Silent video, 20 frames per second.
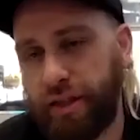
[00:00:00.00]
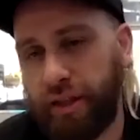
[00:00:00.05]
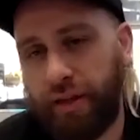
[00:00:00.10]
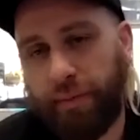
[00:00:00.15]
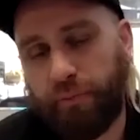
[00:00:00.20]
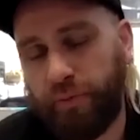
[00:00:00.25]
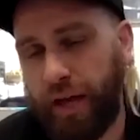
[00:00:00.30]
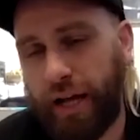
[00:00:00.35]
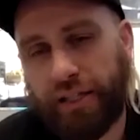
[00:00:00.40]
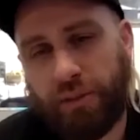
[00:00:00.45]

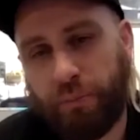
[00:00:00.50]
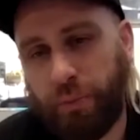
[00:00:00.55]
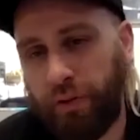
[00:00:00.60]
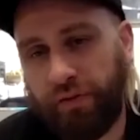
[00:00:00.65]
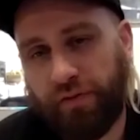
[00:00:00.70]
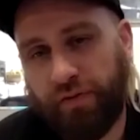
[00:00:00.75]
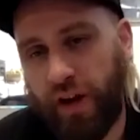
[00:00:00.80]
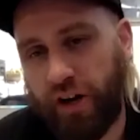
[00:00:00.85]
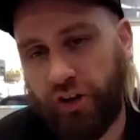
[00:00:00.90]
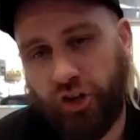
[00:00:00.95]
That's
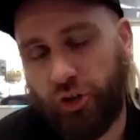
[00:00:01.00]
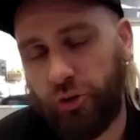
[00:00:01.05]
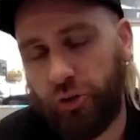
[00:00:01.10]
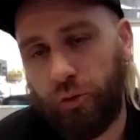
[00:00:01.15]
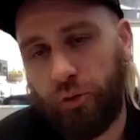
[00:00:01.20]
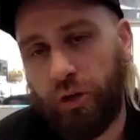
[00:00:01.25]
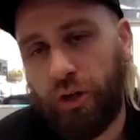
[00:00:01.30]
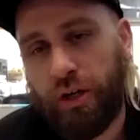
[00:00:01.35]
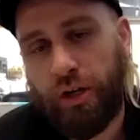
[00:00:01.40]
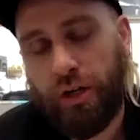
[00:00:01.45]

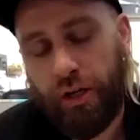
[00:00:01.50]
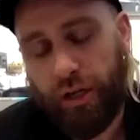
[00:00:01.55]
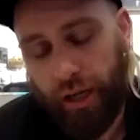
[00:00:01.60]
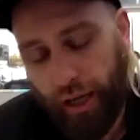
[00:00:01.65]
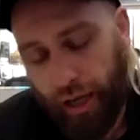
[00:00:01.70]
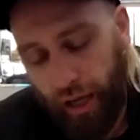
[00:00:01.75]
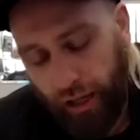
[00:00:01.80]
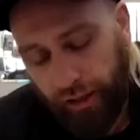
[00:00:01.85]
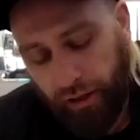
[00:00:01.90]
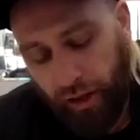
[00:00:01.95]
professional.
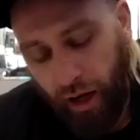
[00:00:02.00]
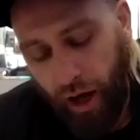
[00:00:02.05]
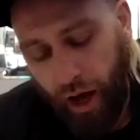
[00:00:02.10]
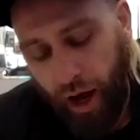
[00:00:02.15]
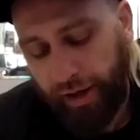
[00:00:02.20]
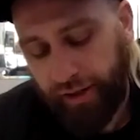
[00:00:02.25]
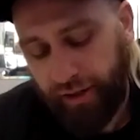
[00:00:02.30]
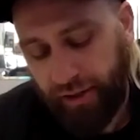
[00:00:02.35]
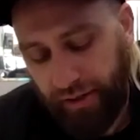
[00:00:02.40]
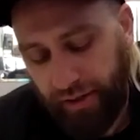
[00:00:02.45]

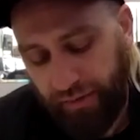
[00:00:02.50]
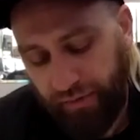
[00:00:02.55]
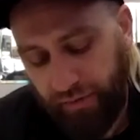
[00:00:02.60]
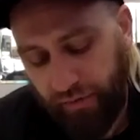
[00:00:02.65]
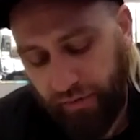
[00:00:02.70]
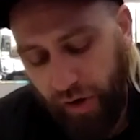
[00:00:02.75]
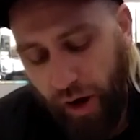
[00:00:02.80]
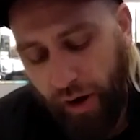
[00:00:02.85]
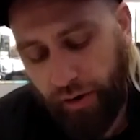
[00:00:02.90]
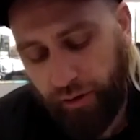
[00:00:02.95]
I see
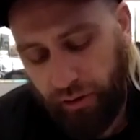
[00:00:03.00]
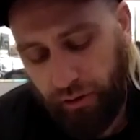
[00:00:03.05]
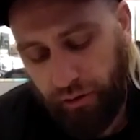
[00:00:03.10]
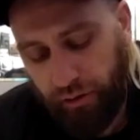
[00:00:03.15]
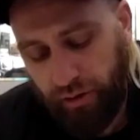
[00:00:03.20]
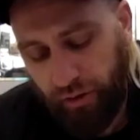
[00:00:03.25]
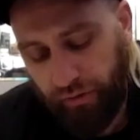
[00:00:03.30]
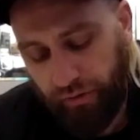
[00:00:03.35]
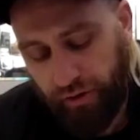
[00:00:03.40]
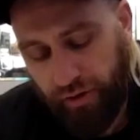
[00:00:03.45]
very little
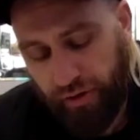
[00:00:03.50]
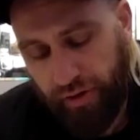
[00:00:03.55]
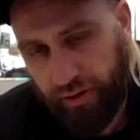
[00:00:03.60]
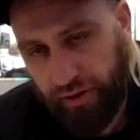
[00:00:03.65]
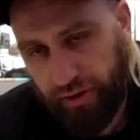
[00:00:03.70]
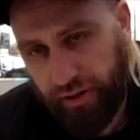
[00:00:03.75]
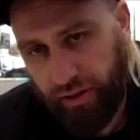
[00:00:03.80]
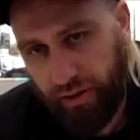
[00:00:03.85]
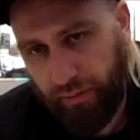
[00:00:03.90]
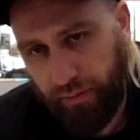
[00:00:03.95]

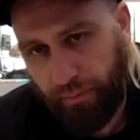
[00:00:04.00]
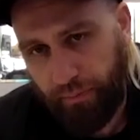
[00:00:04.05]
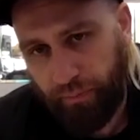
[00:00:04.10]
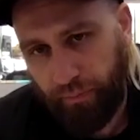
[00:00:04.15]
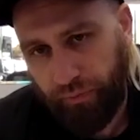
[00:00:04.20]
difference